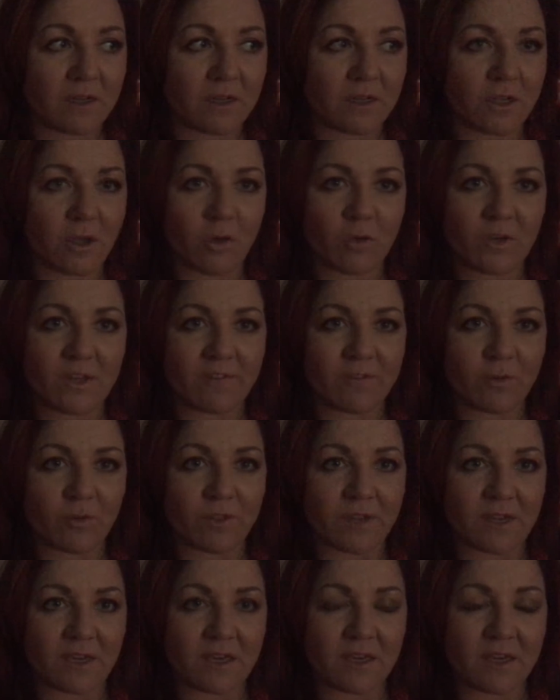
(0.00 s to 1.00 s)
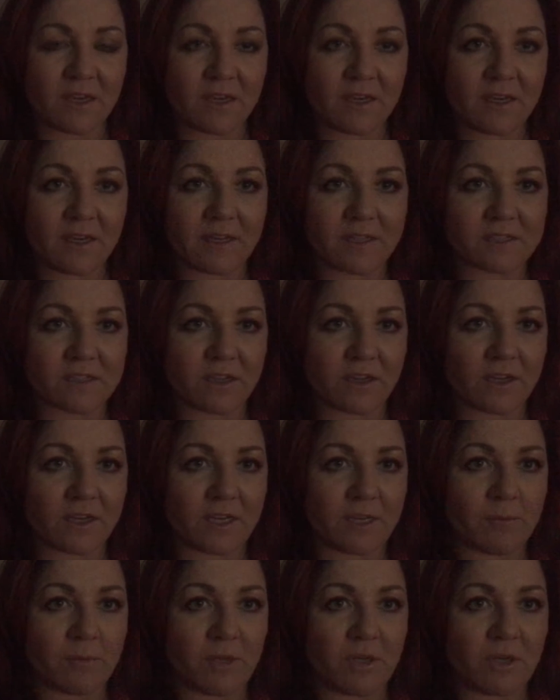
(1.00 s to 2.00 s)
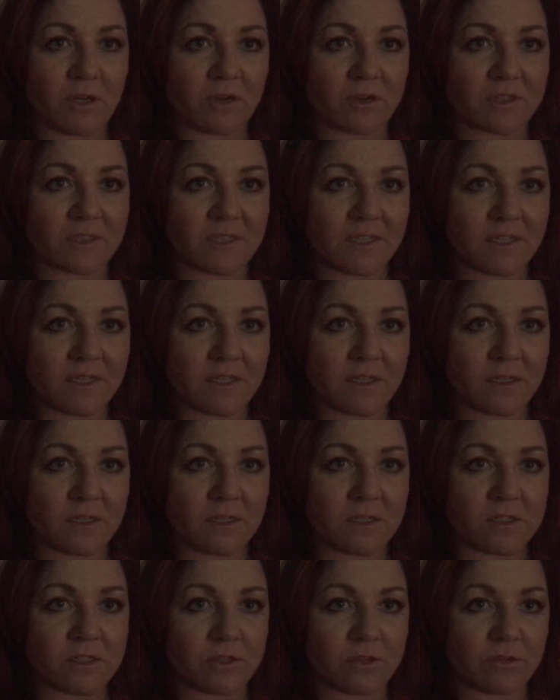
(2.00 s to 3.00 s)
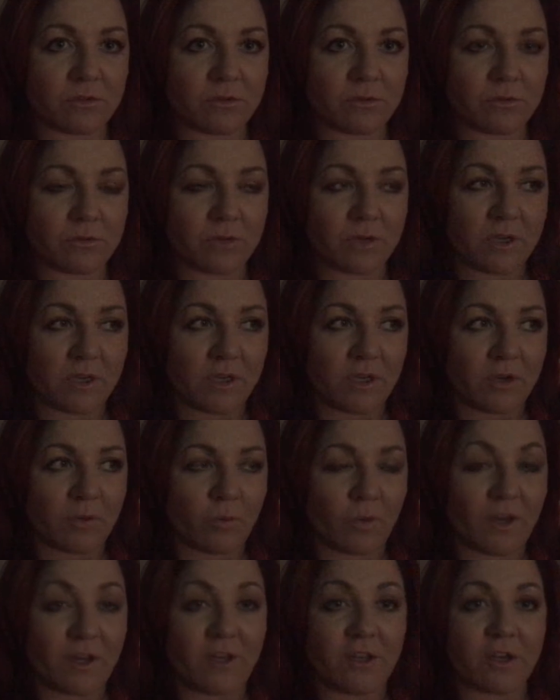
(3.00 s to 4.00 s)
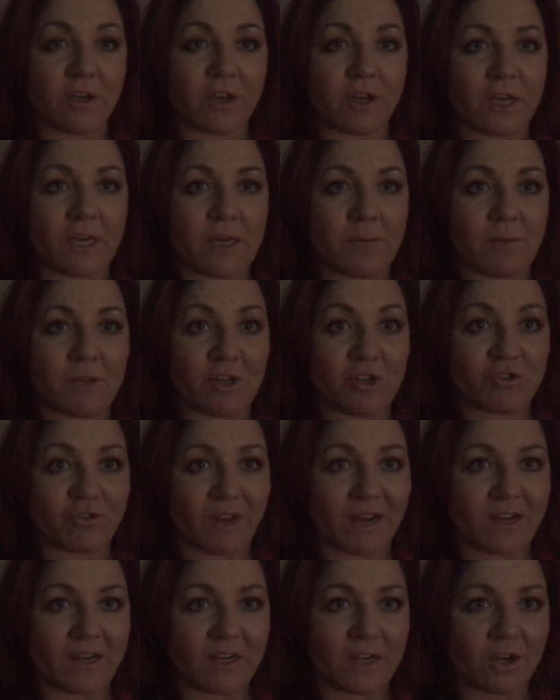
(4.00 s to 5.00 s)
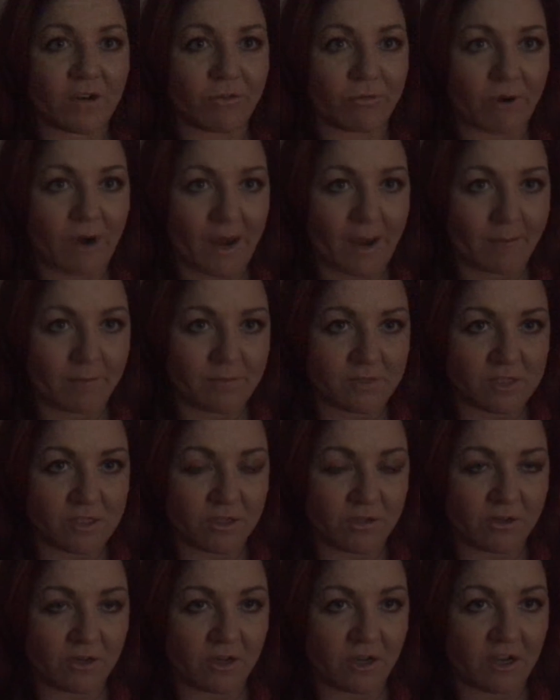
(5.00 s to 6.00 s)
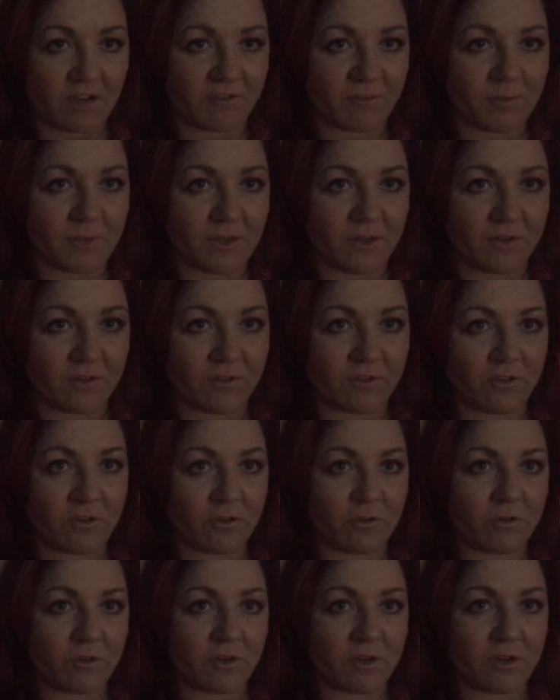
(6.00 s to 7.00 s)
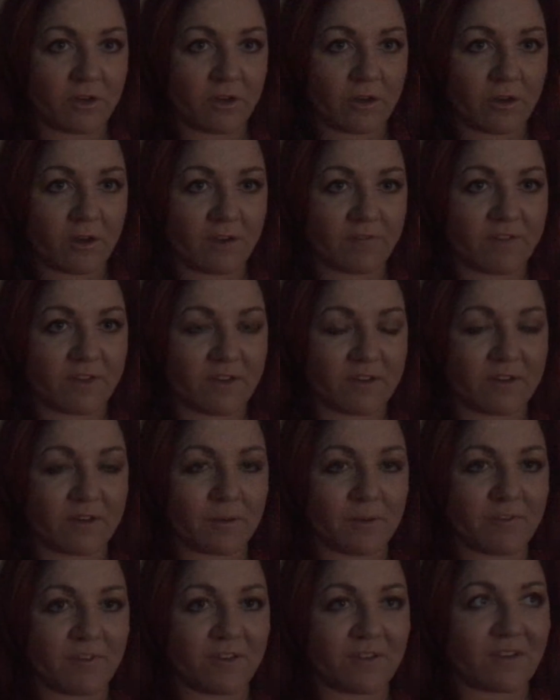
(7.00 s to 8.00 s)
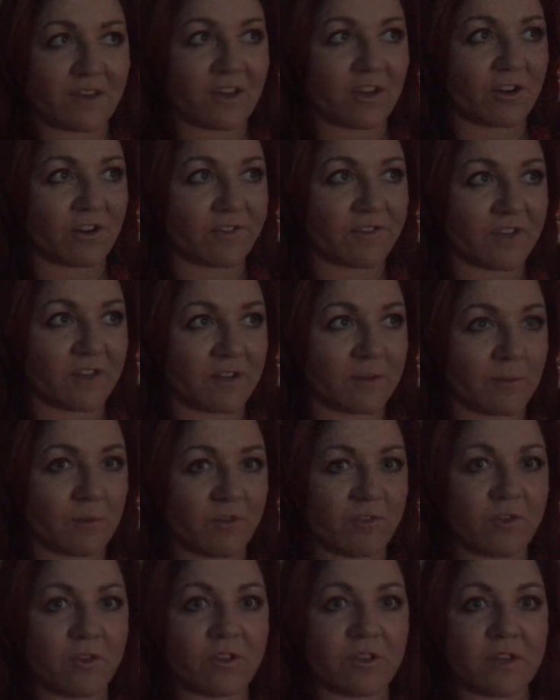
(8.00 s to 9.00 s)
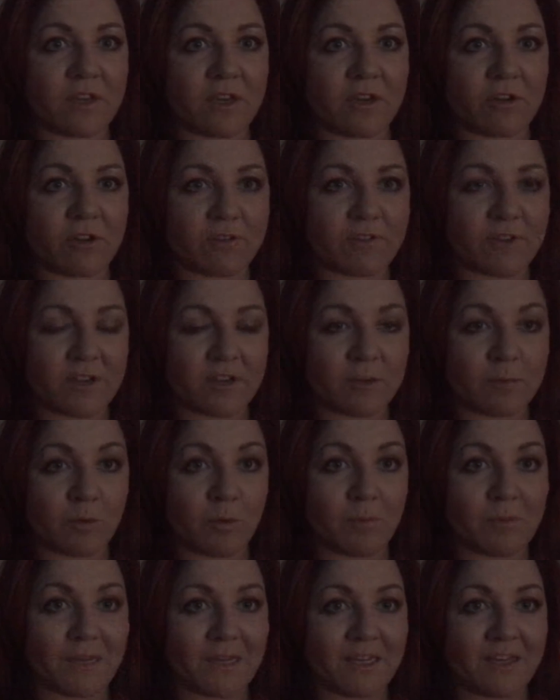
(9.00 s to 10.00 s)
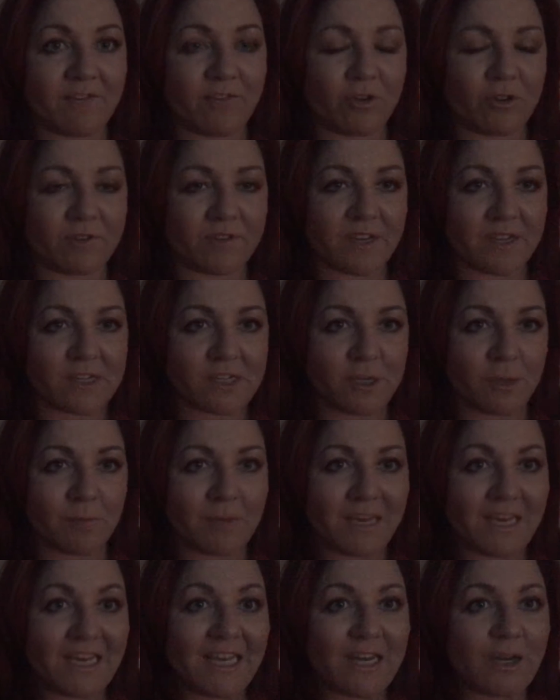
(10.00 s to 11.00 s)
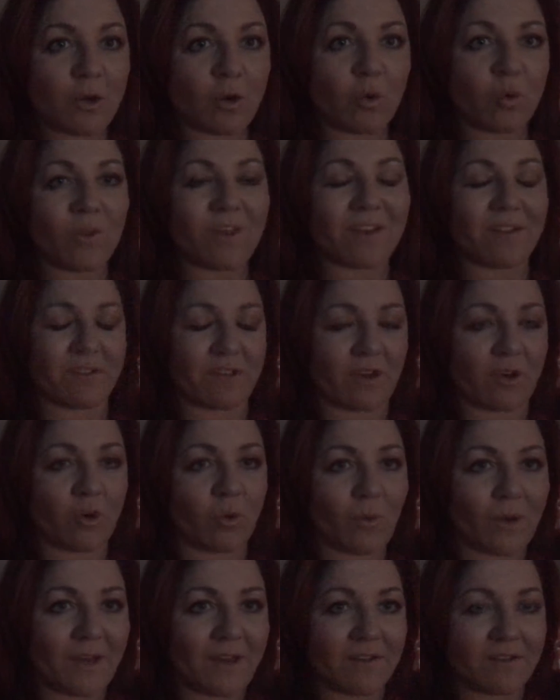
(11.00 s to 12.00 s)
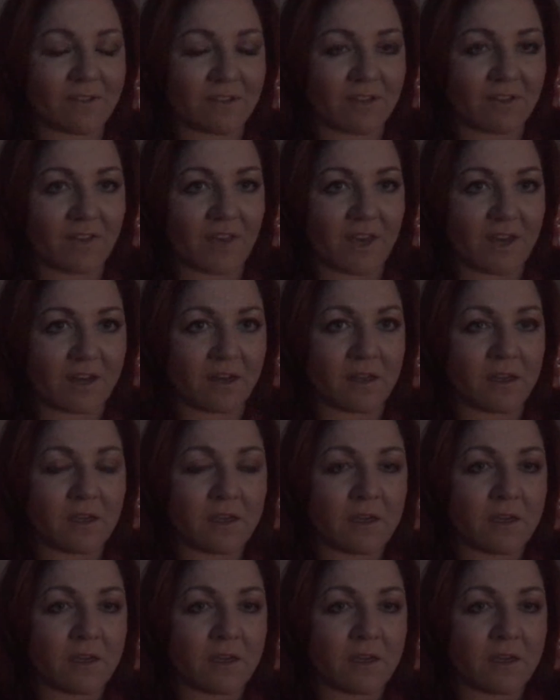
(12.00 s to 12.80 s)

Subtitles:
low level thinking. It's going to keep you locked into, 1, you're going to keep attracting crap to your life because a victim, if you say you're a victim, or if you think you're a victim or believe you're a victim, in all the subtle ways that